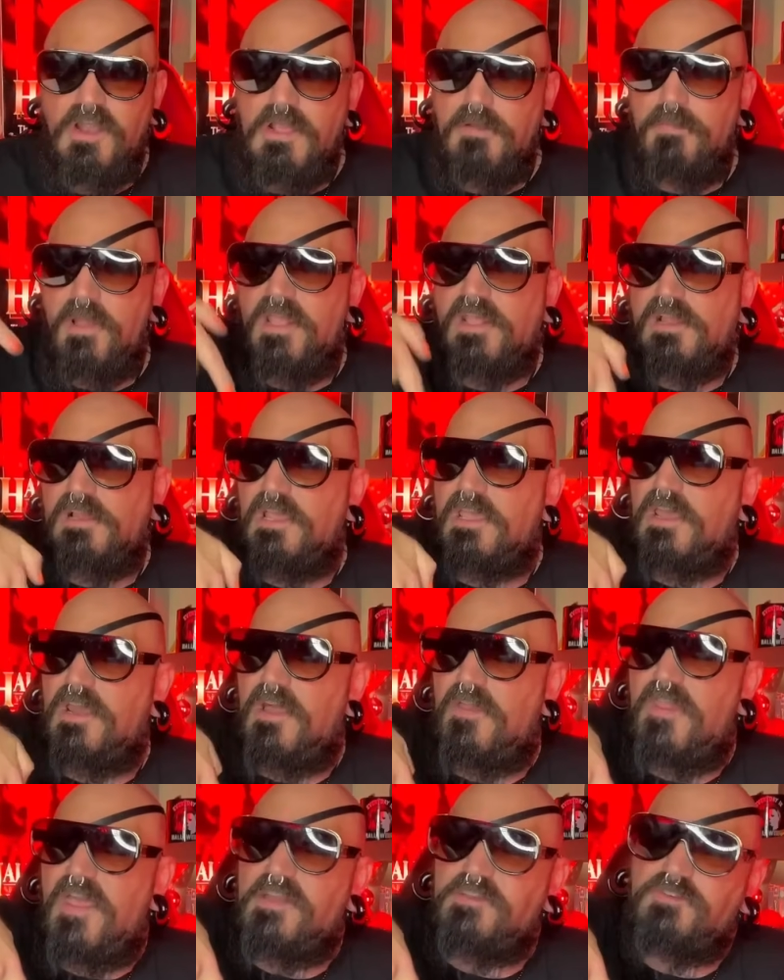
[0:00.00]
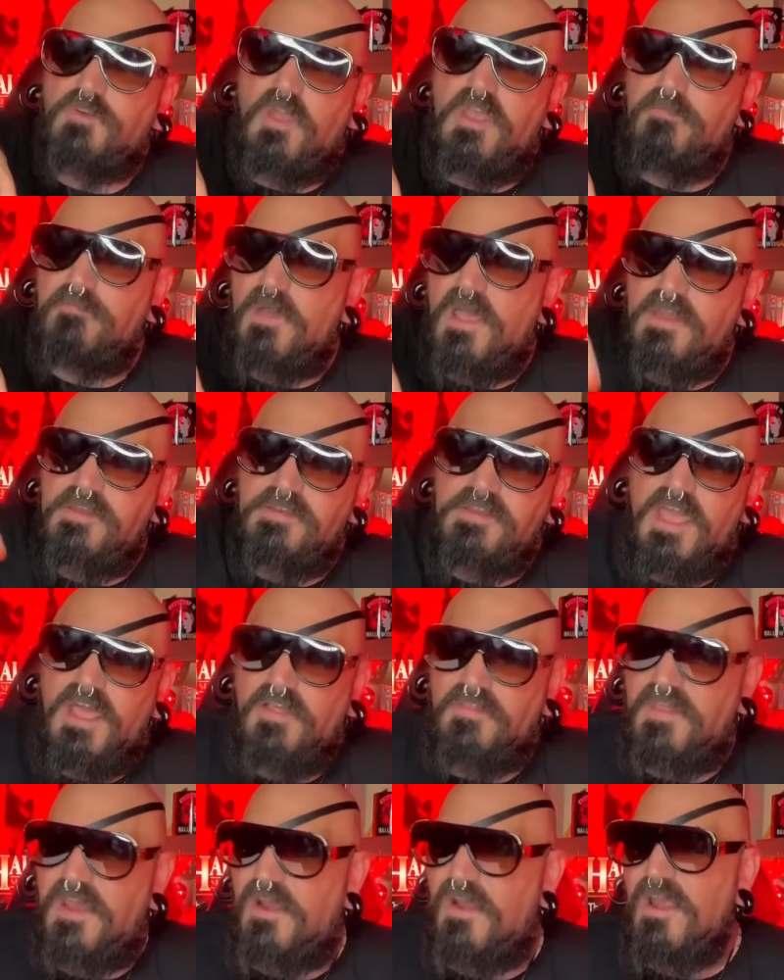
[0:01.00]
by clicking on that join button down
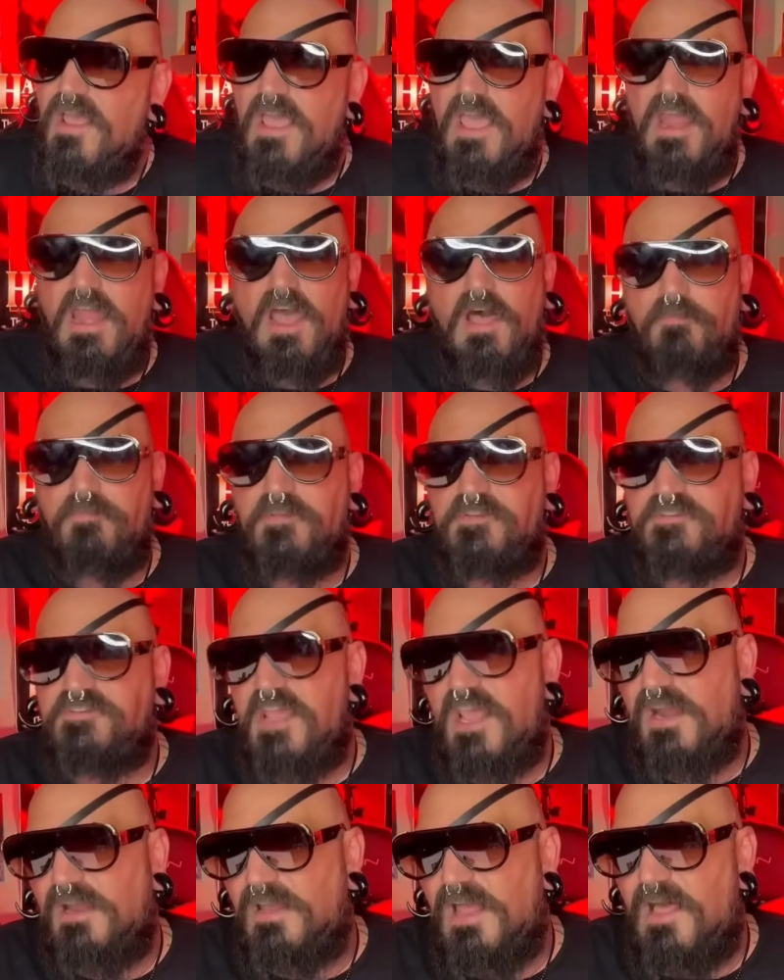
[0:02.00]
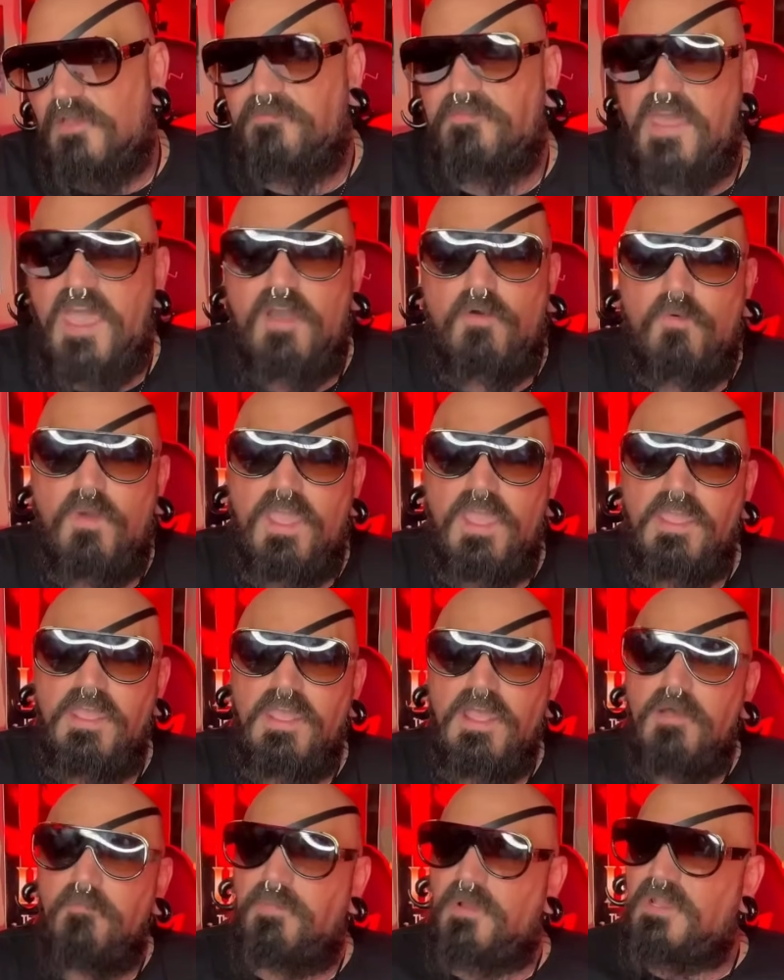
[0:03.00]
there and help the channel out that way.
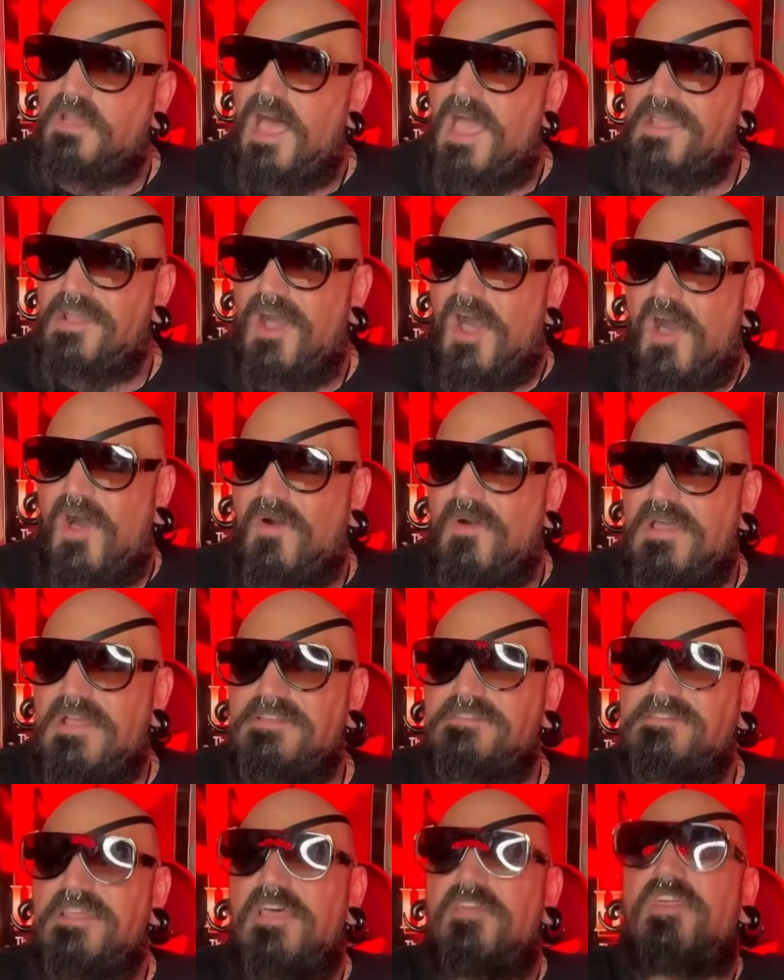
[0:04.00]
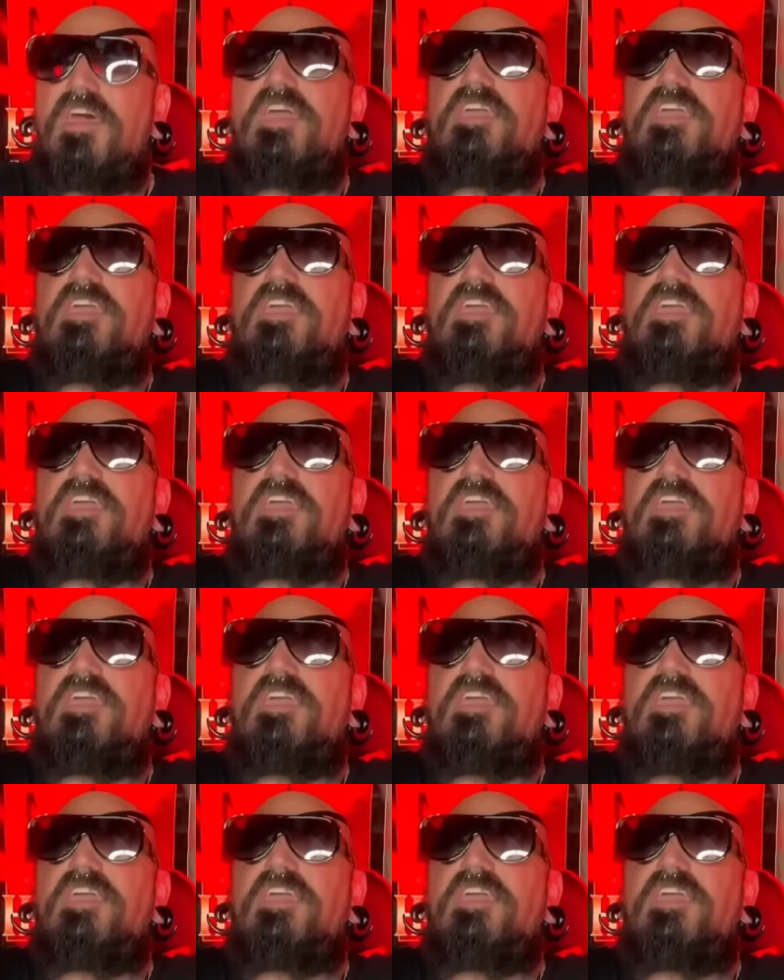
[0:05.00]
But like always, thank